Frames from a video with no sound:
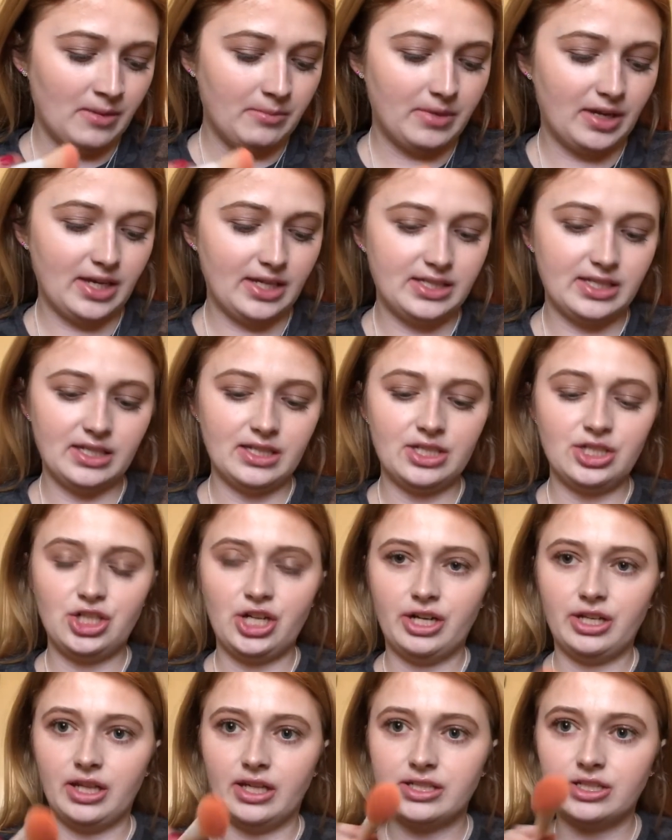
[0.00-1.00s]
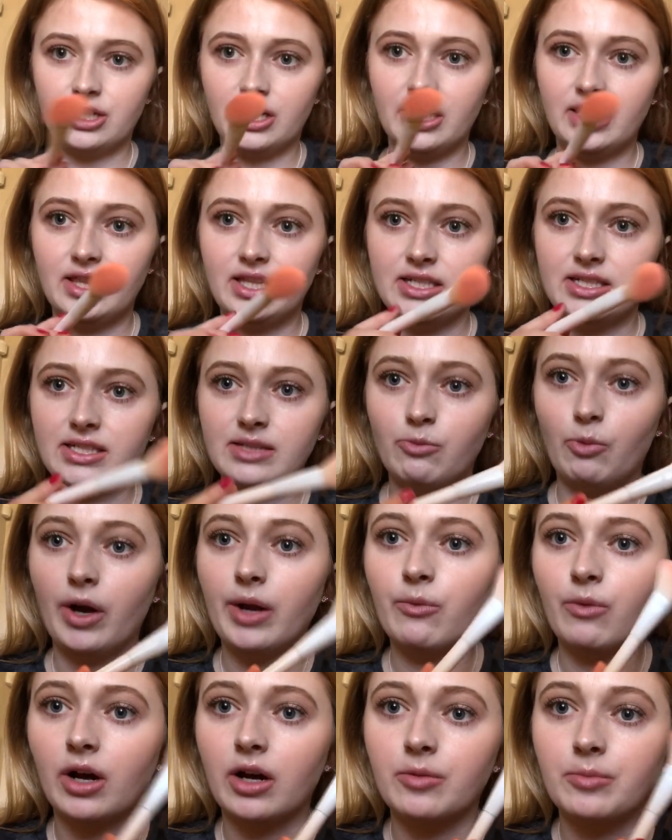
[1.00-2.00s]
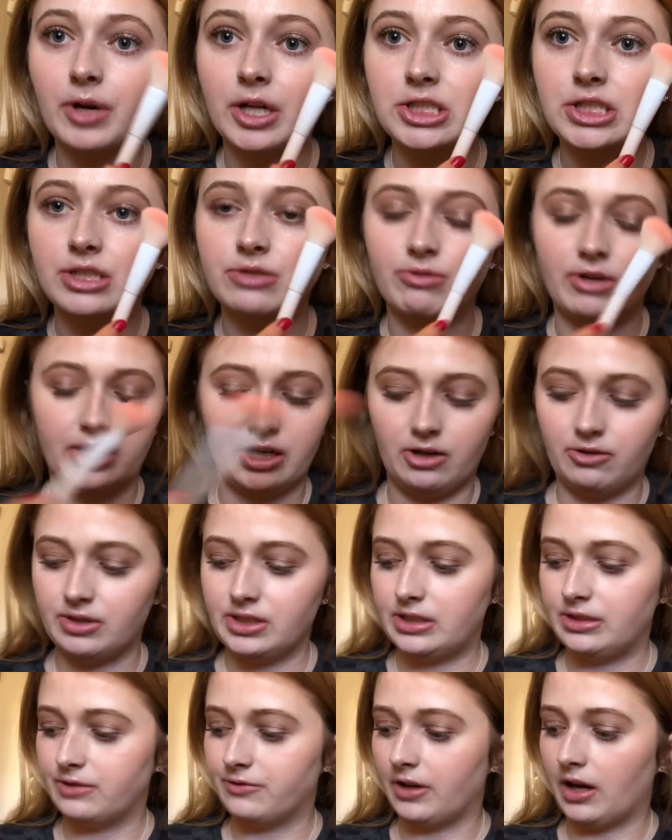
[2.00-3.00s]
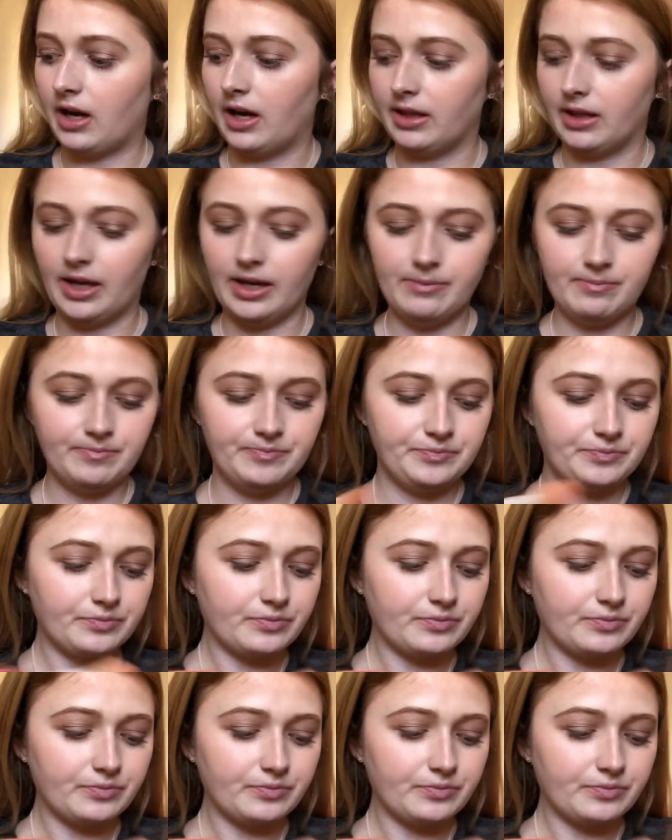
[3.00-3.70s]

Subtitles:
but it's in the shade Luster, and this Wet n Wild brush is what I always use for highlight.